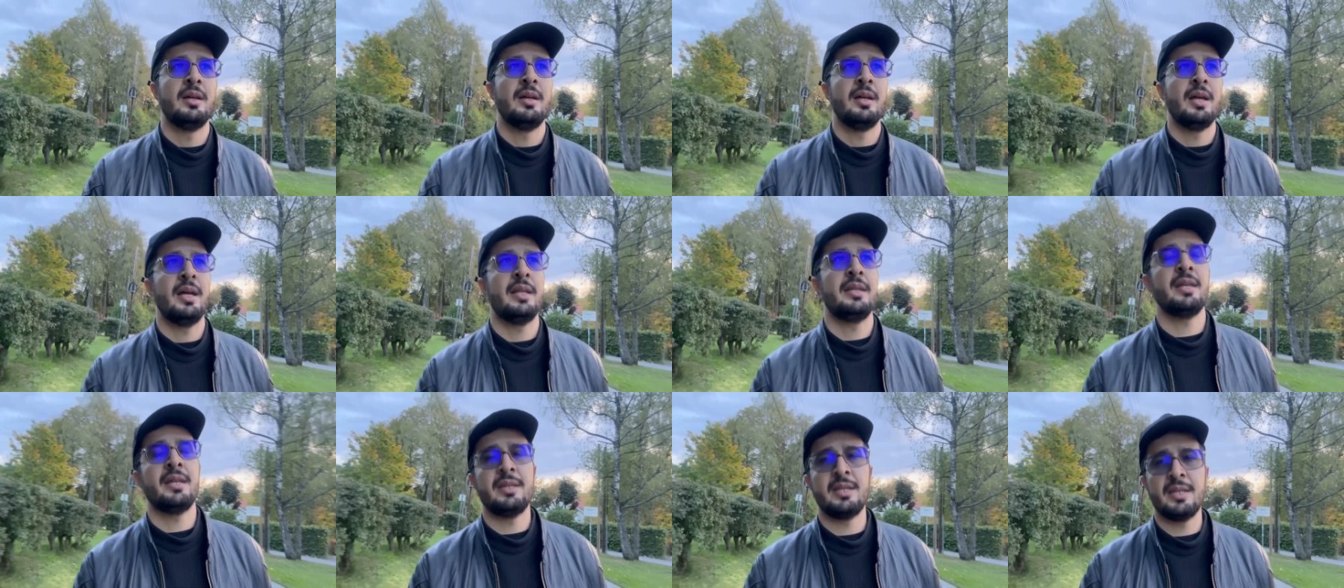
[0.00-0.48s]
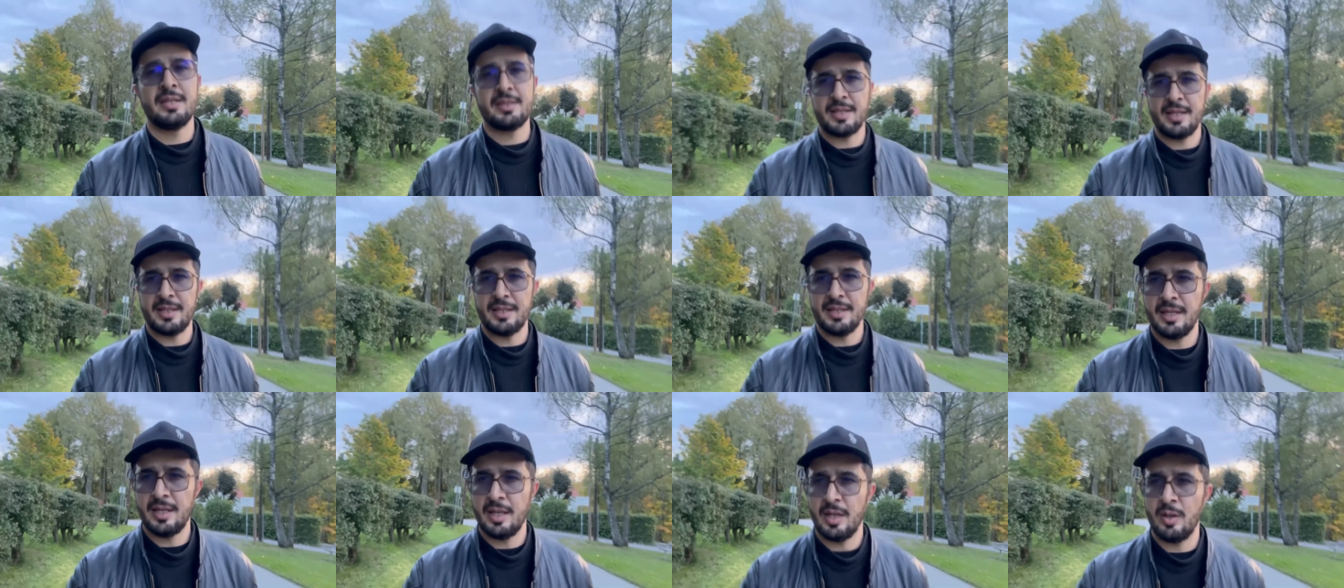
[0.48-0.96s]
And then they
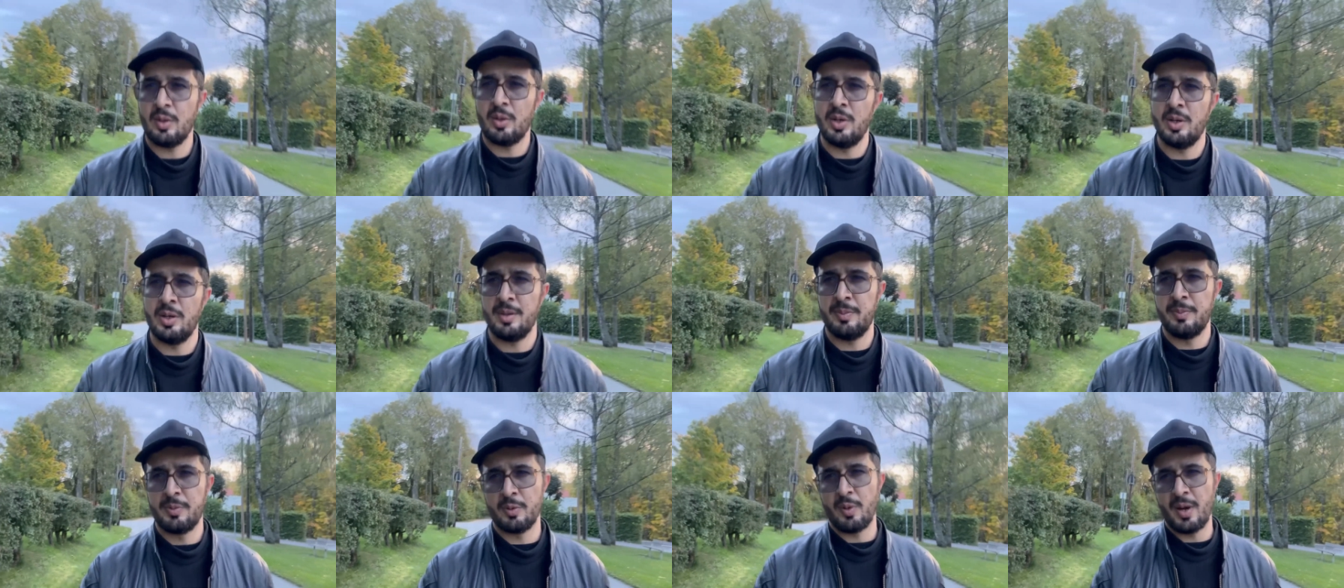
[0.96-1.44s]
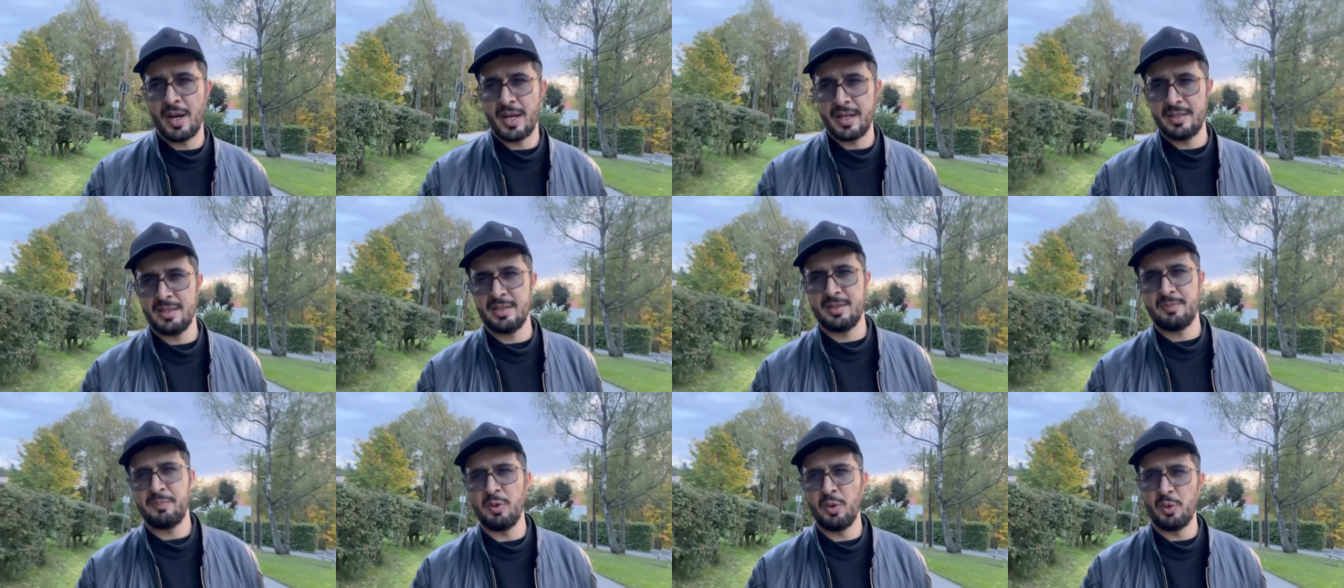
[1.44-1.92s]
said, now provide
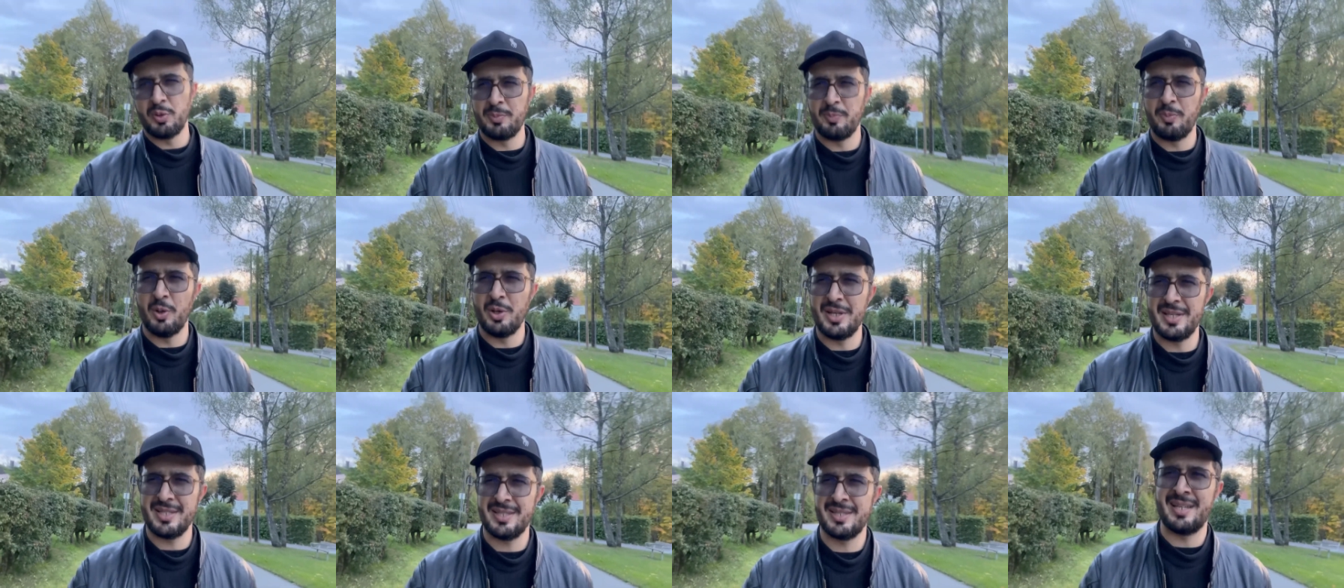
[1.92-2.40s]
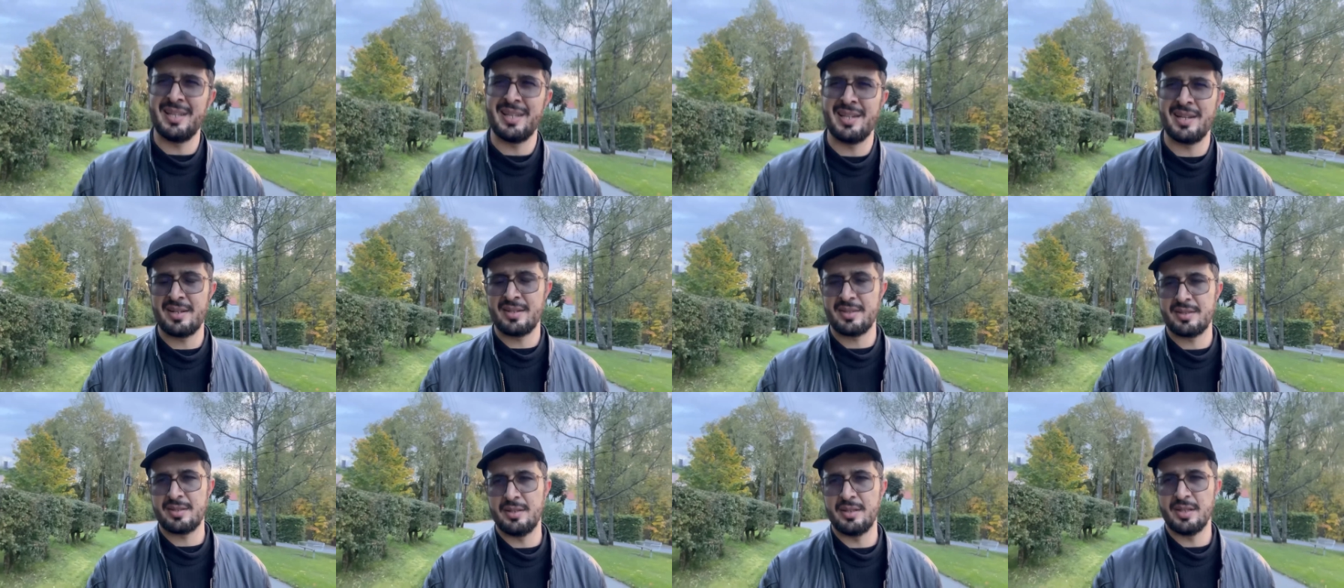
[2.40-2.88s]
this police
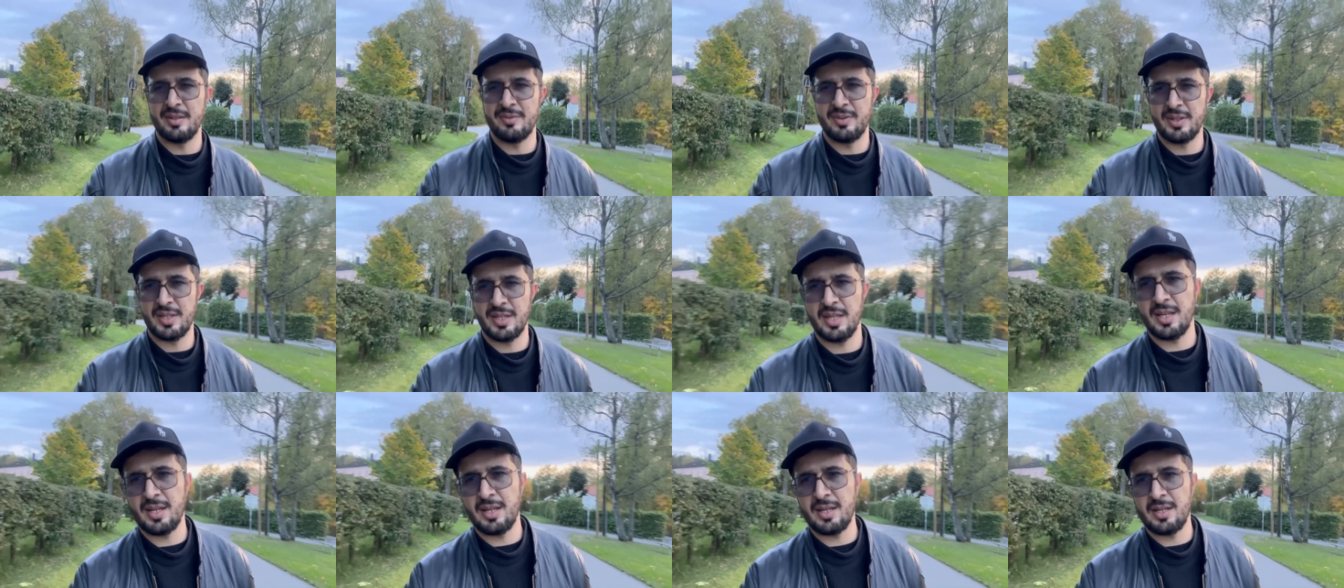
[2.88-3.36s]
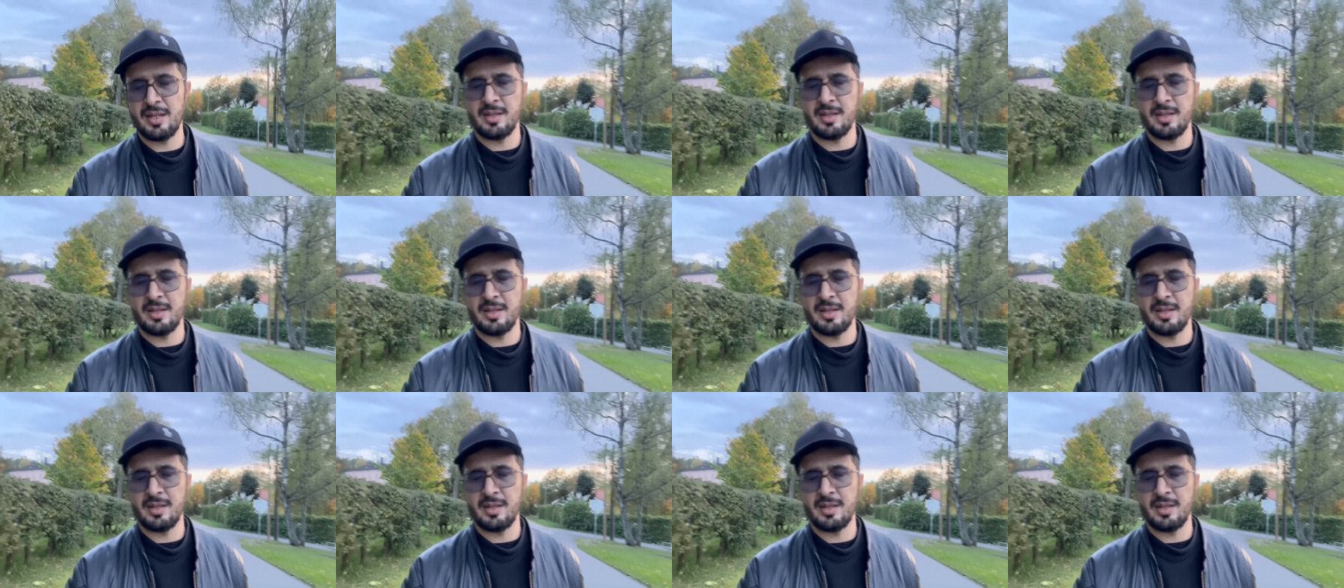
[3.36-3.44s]
clearance certificate.